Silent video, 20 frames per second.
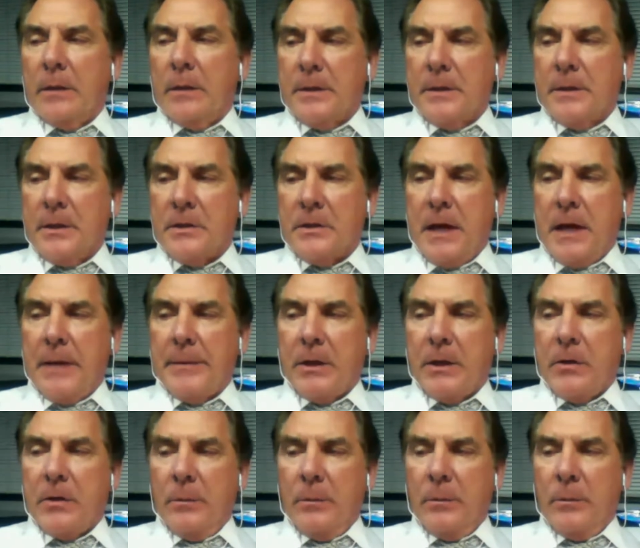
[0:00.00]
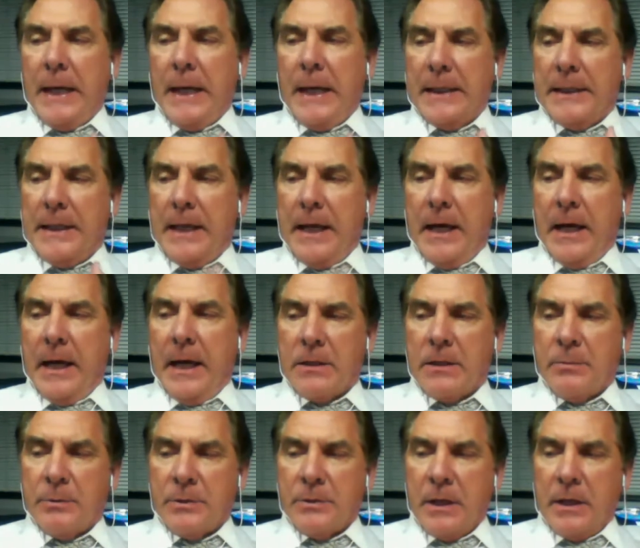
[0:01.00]
to the Sam and Cole podcast,
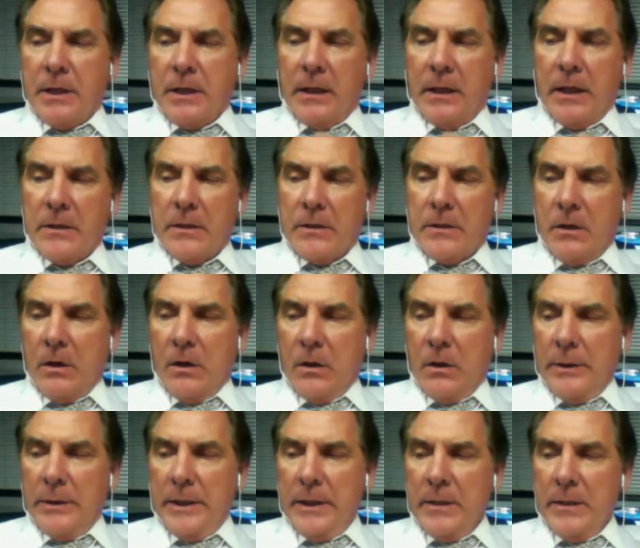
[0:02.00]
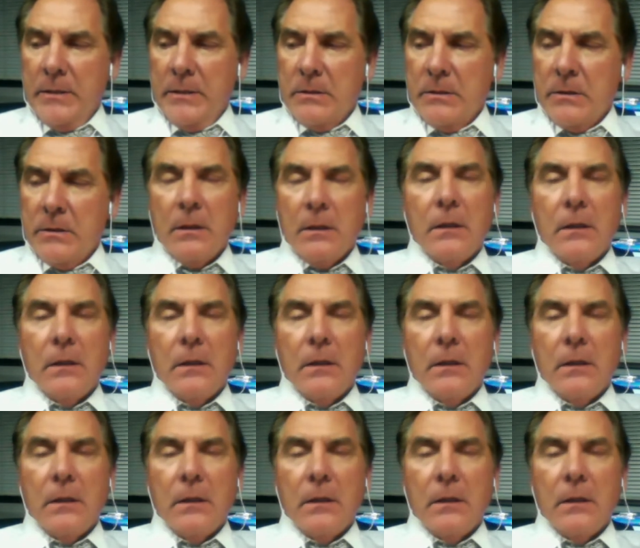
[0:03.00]
presented as always